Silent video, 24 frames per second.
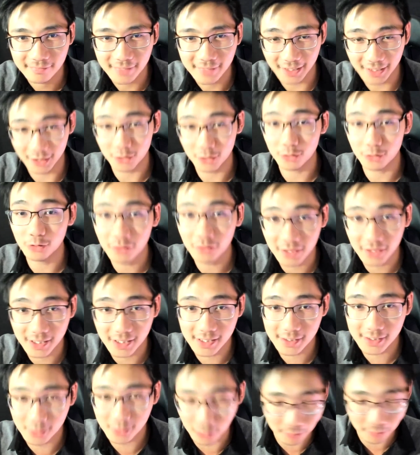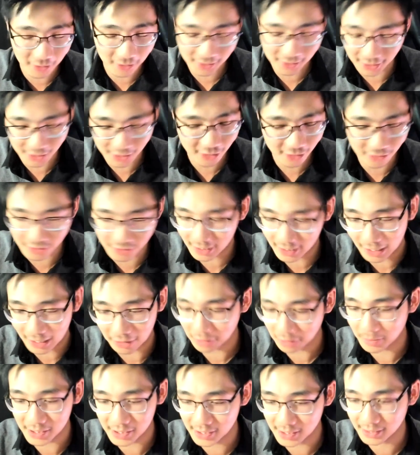And the truth is, superclusters and
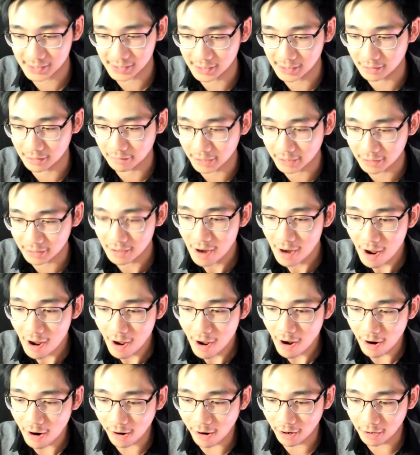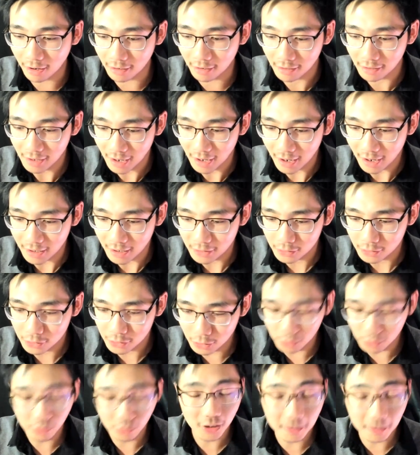Alchemist Accelerator are
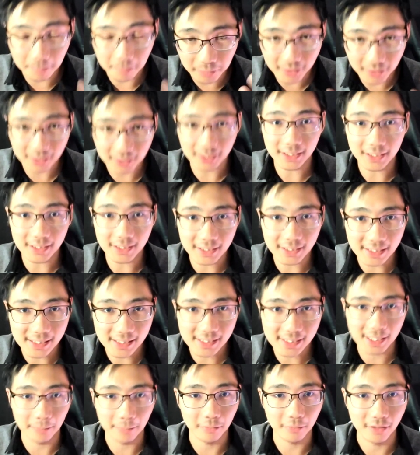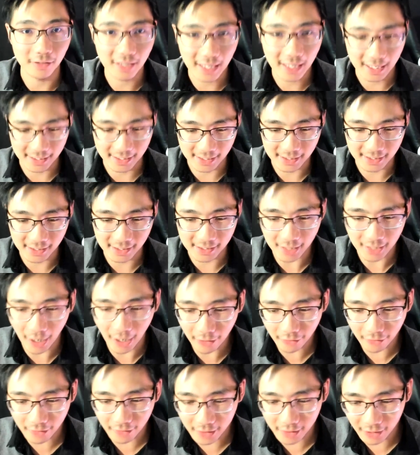two completely separate entities,
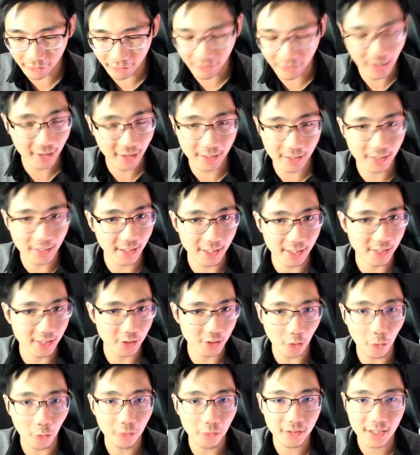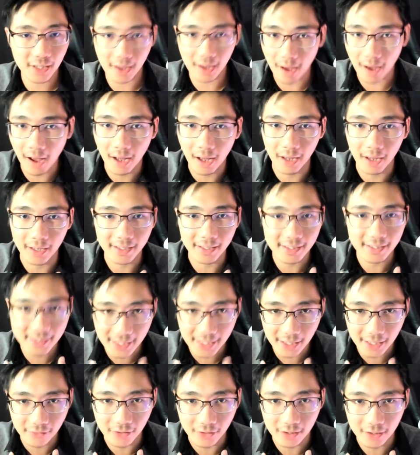other than the fact that it is only I,
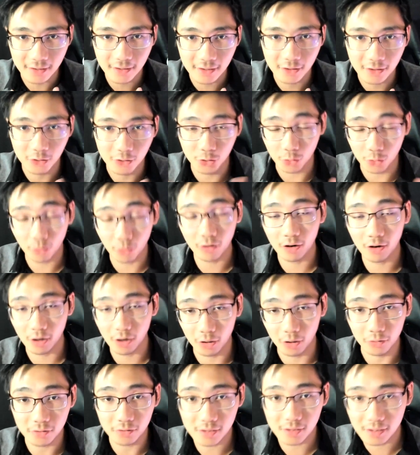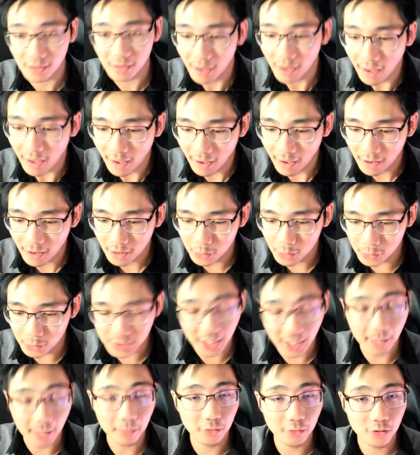David, your host, who
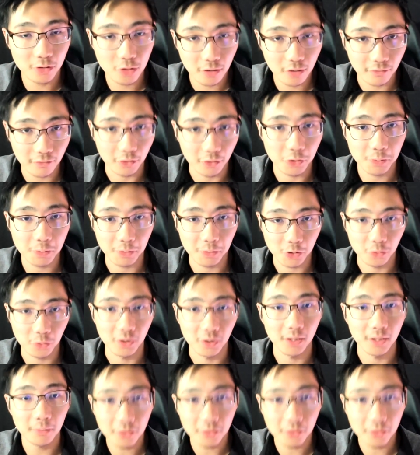is able to traverse between the